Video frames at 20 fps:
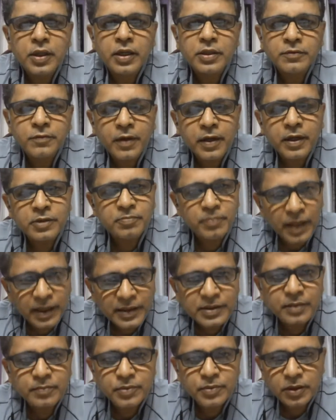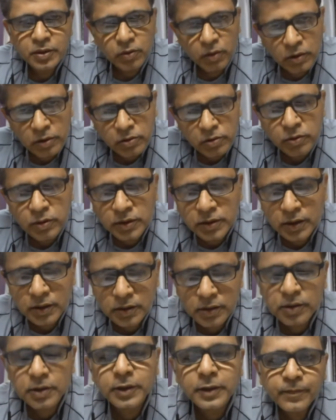as far as my subject also is
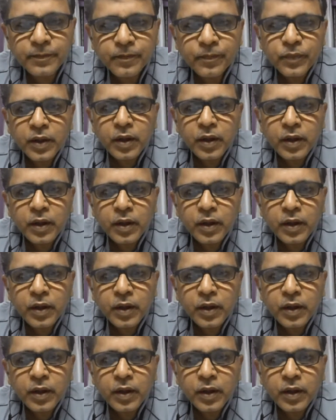concerned.